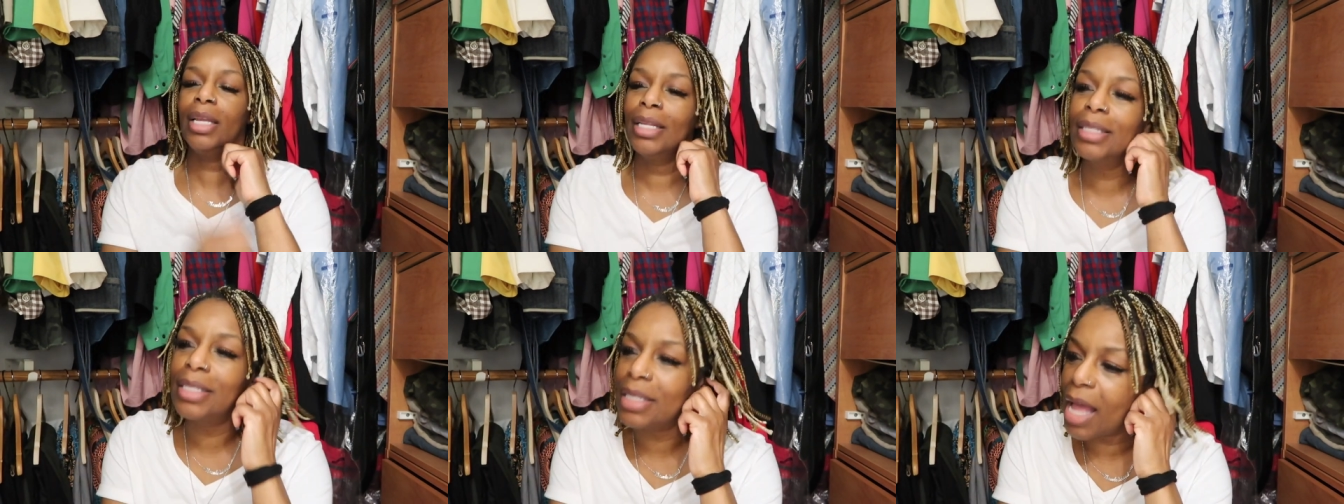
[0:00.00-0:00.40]

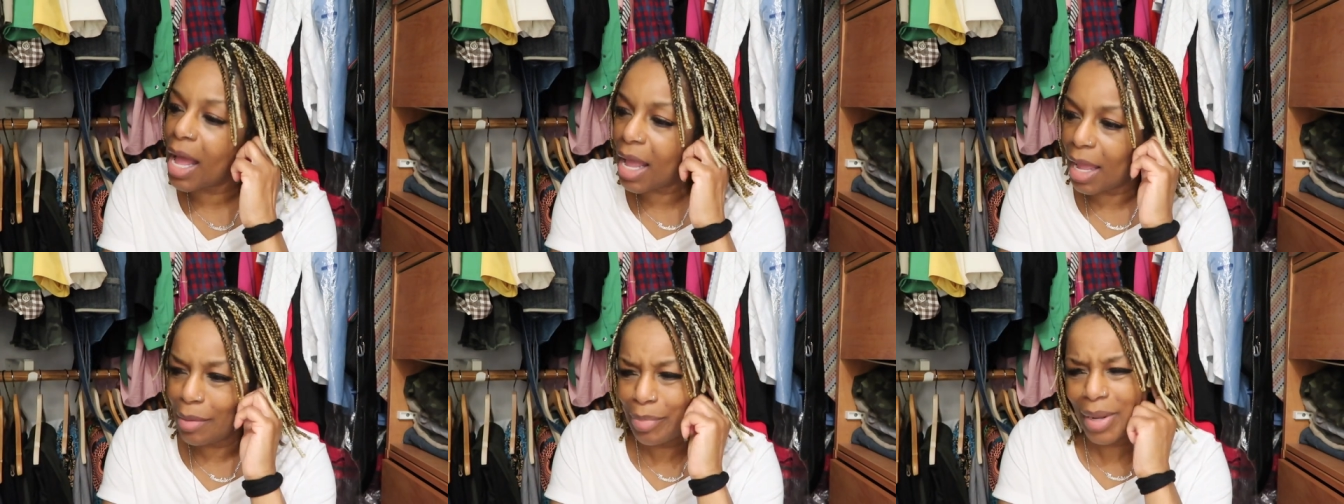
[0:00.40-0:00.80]

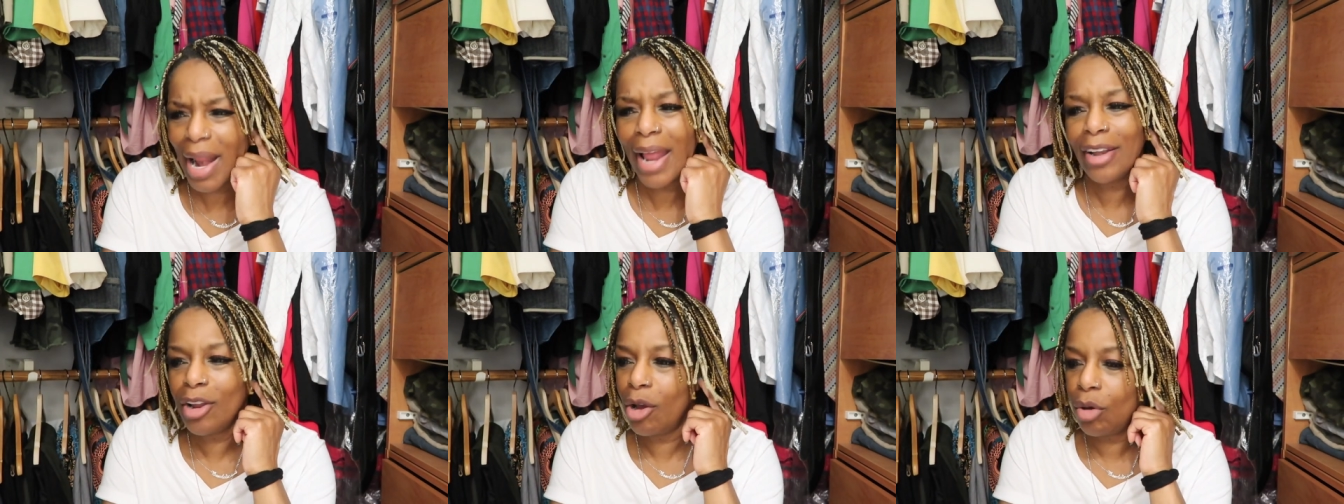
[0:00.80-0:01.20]
inside. But
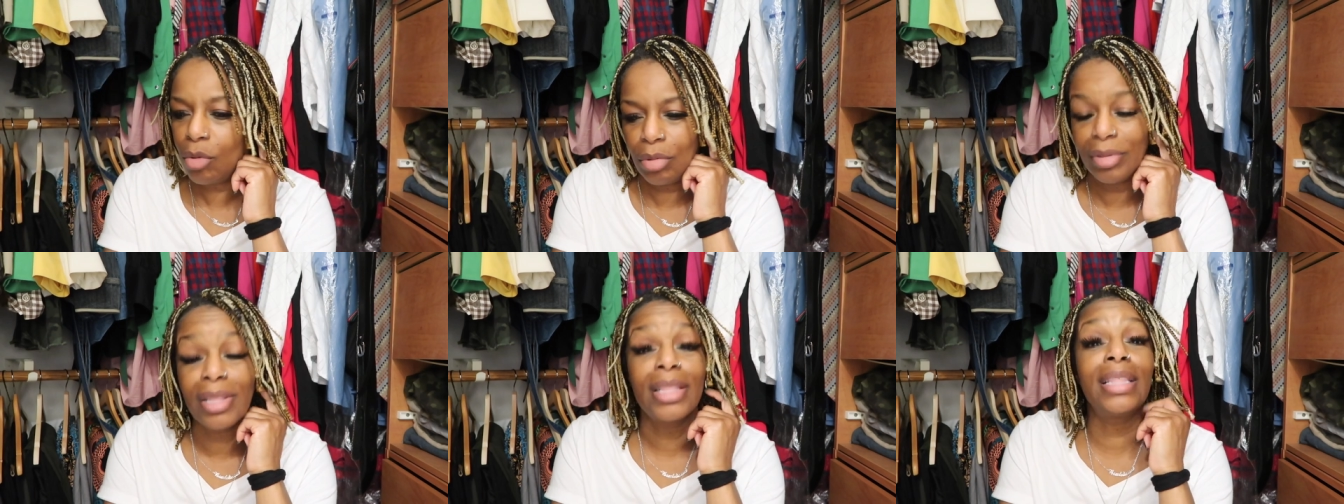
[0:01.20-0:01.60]
I
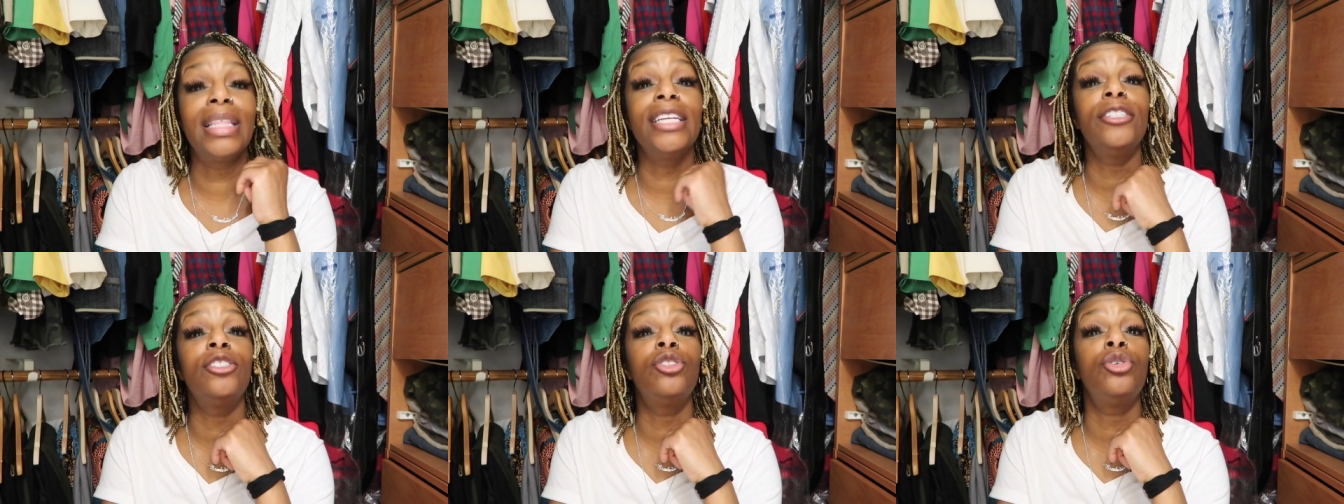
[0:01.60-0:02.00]
know
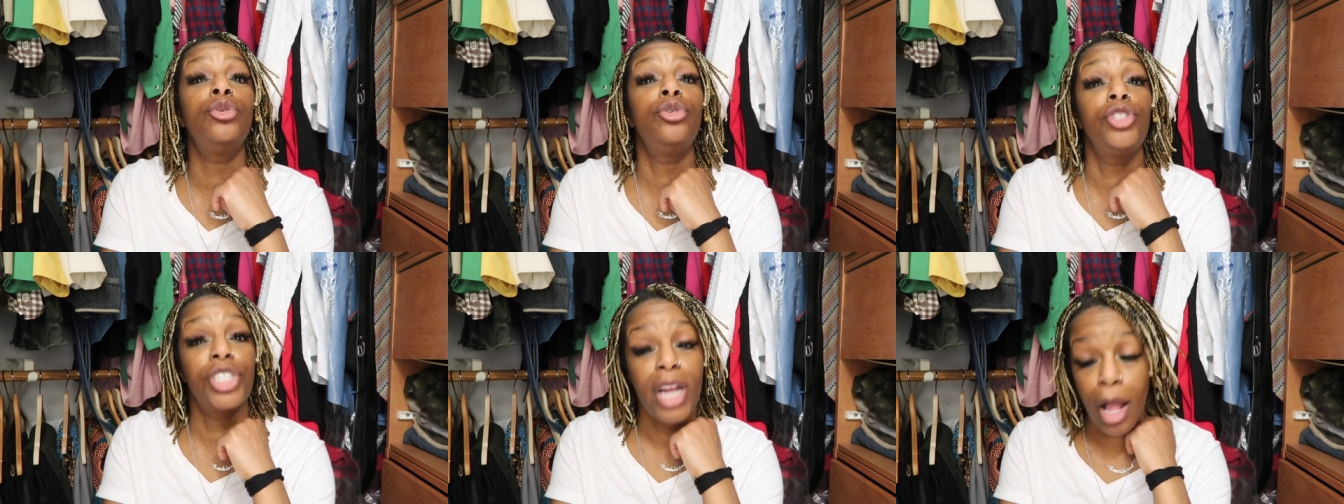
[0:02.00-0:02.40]
this
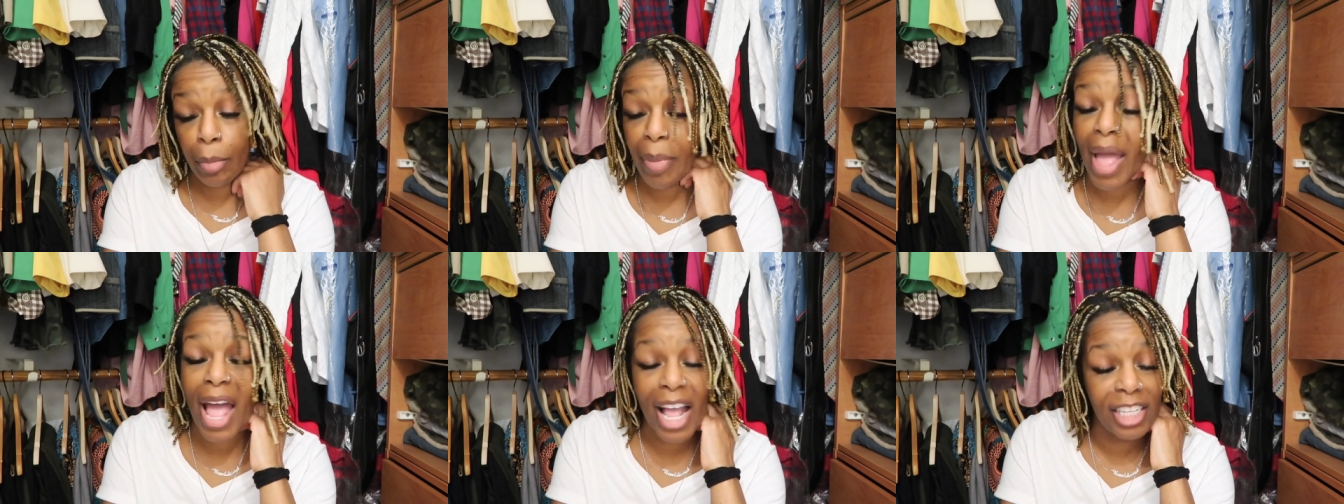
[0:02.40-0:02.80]
too shall
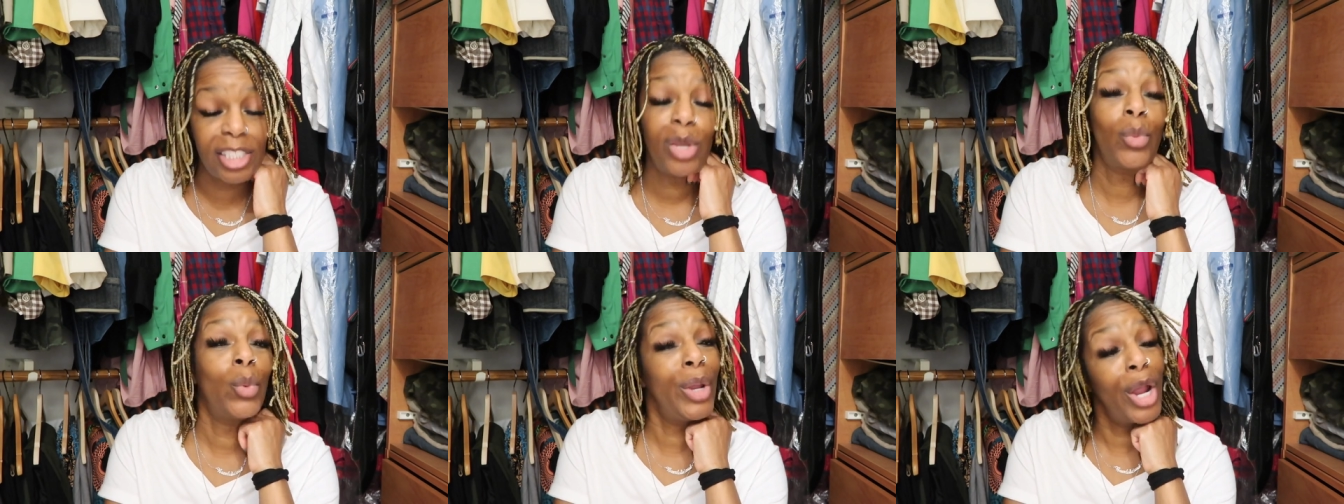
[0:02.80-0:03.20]

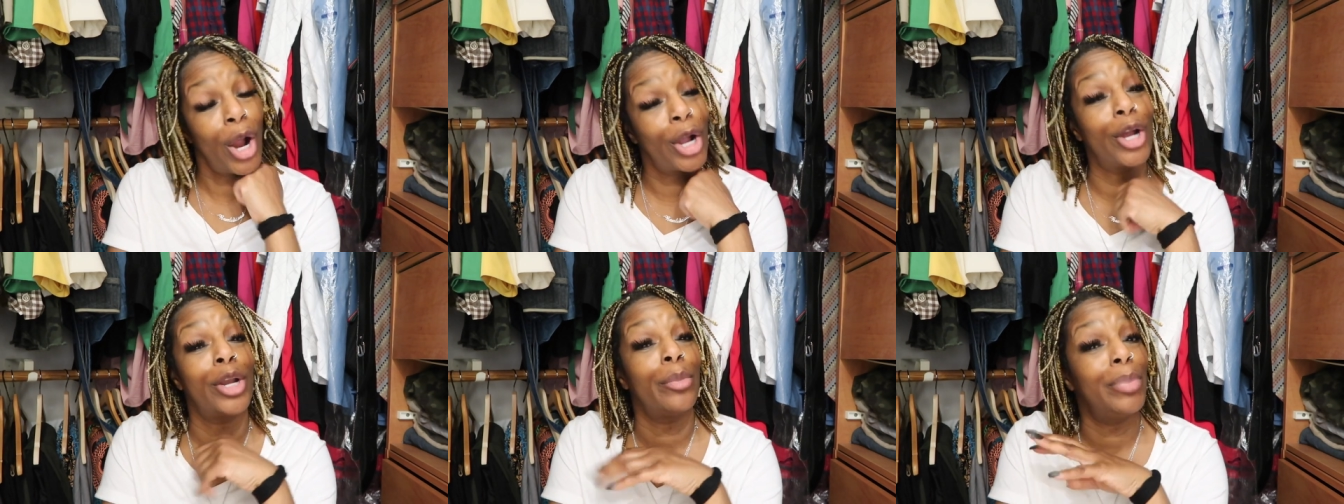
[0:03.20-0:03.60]
pass and we
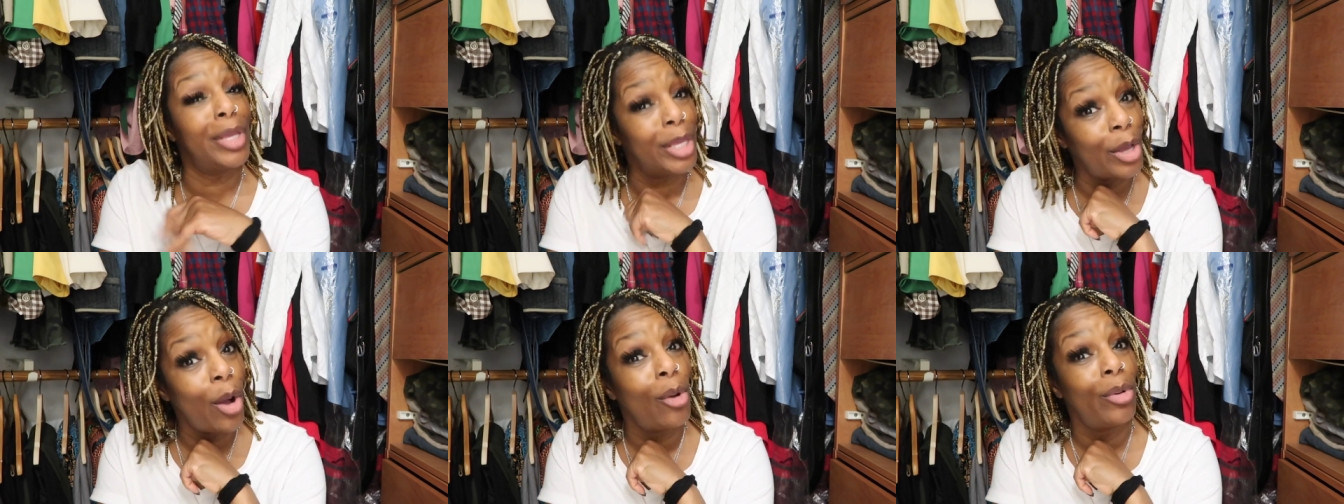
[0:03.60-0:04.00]
are going to
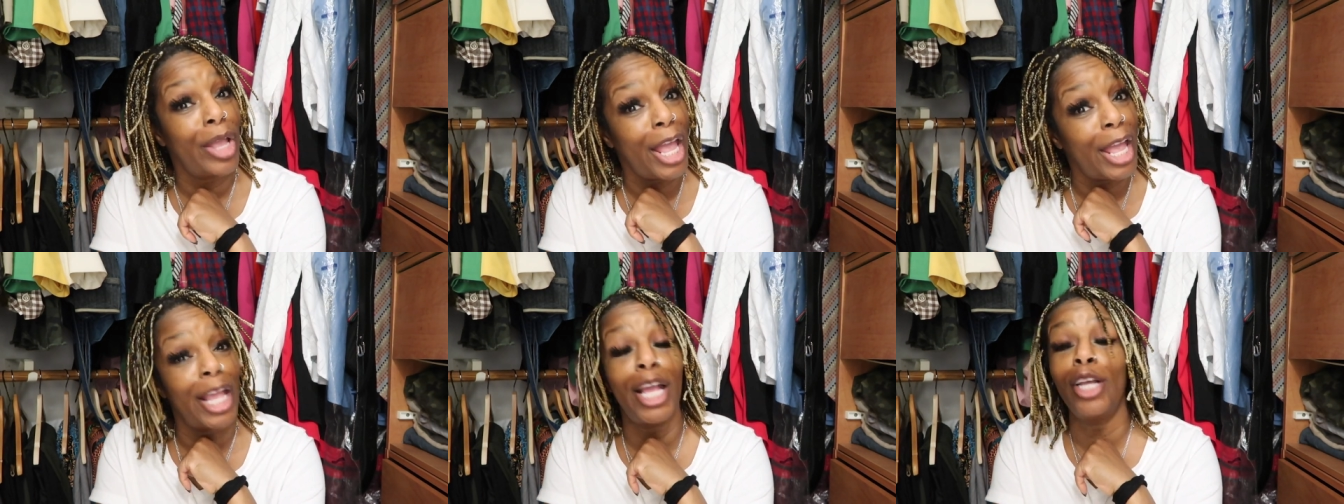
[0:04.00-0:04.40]
be
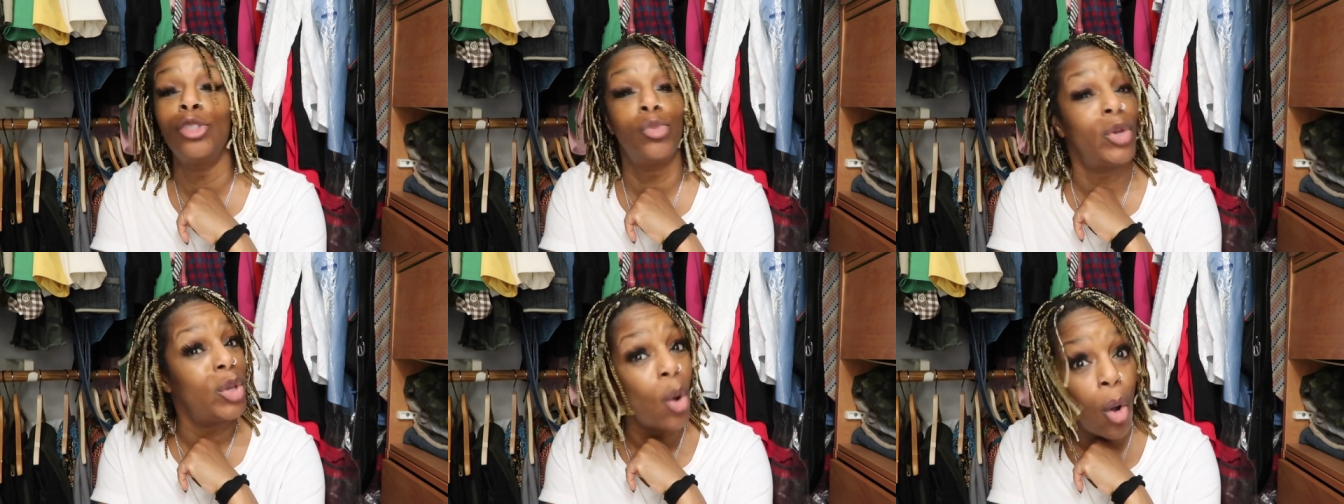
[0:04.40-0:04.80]
okay
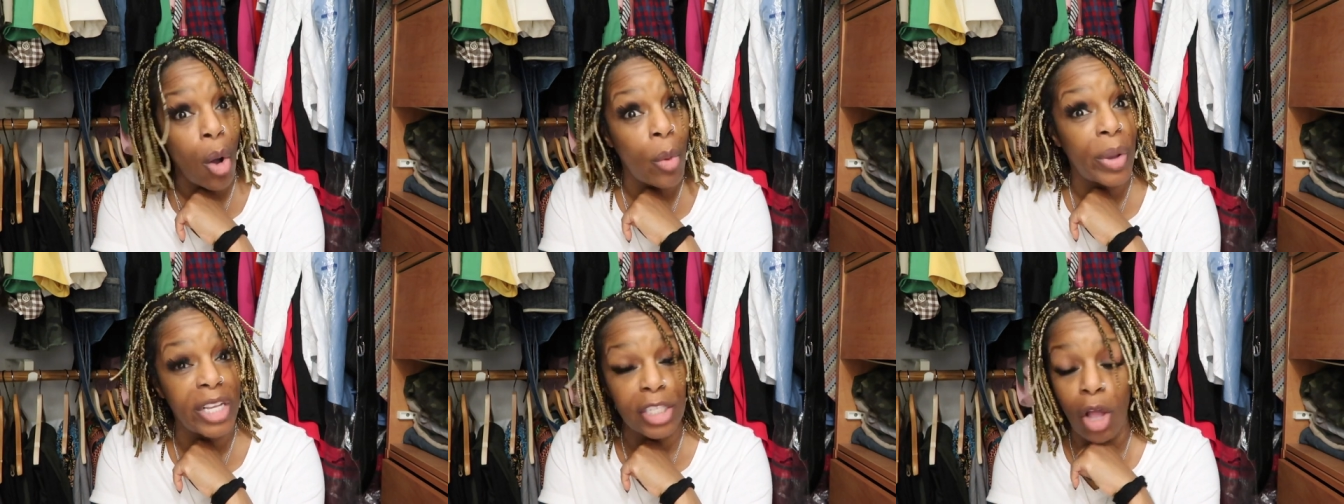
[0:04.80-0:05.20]
because we
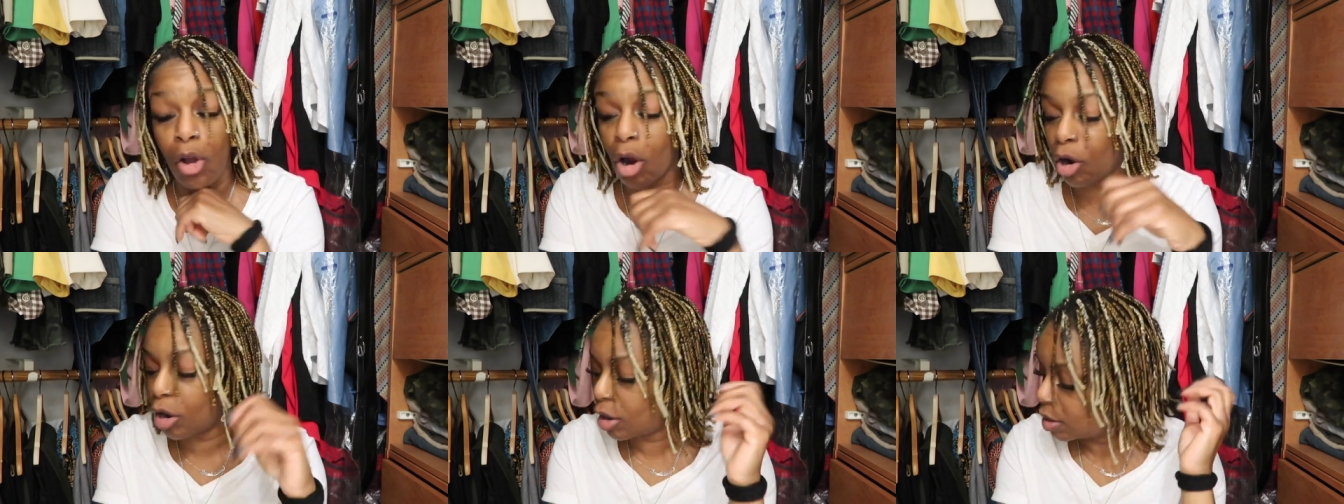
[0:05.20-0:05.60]
always are.